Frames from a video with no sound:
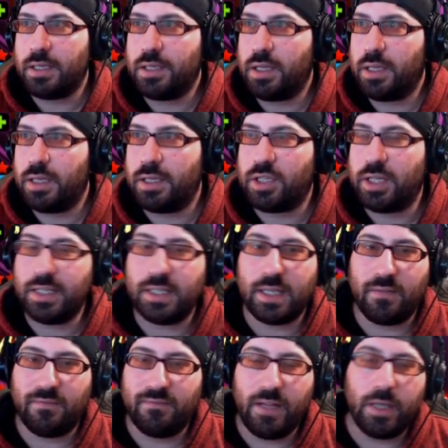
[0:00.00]
She's
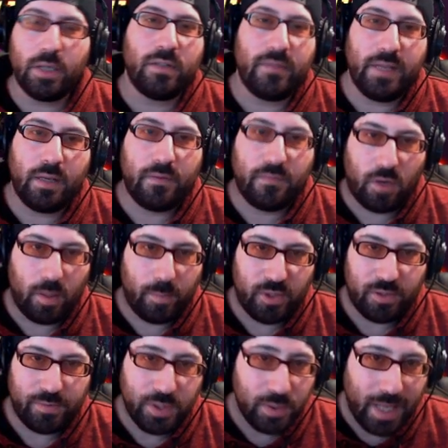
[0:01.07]
literally
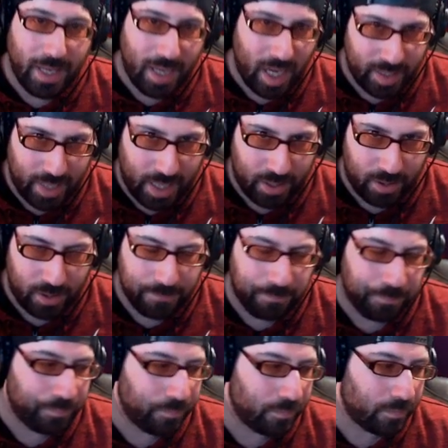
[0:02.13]
unfarmable. You cannot get her.
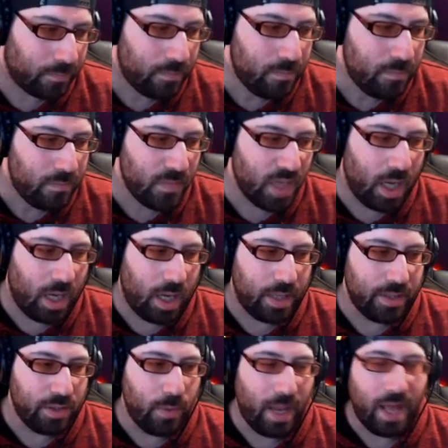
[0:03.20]
Uh,
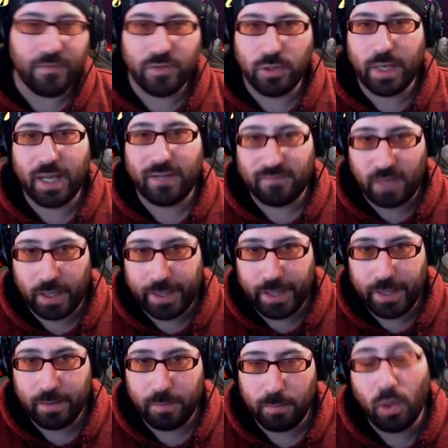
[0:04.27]
you have to get
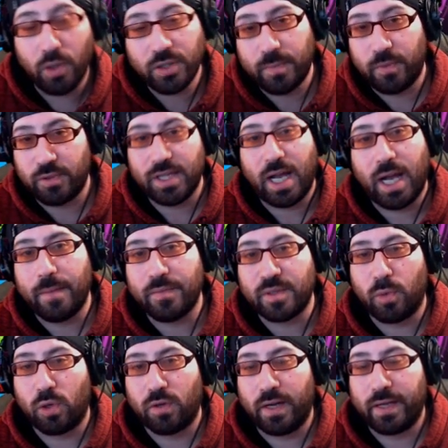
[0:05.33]
lucky. Multiple times
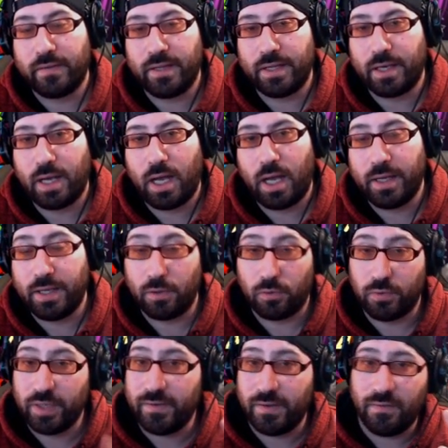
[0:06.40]
more likely than not. Either
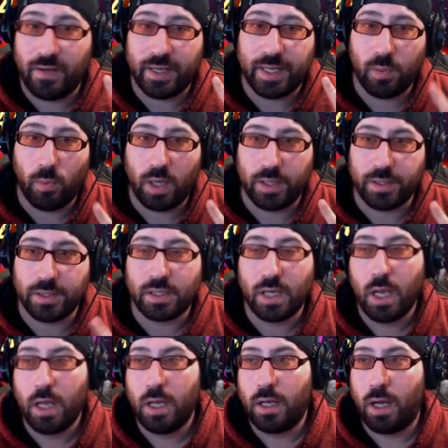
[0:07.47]
really lucky once
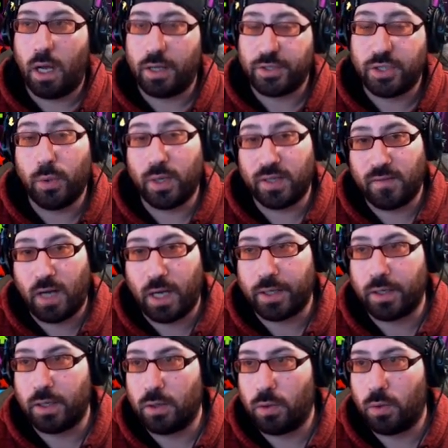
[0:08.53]
uh, to unlock
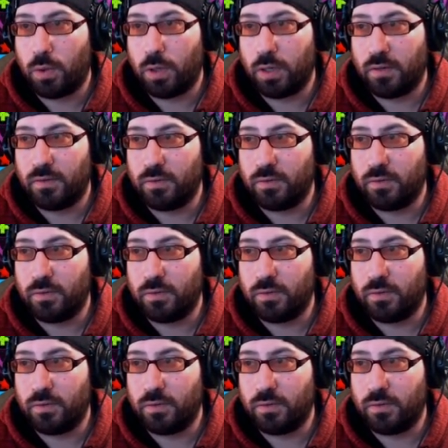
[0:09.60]
her, or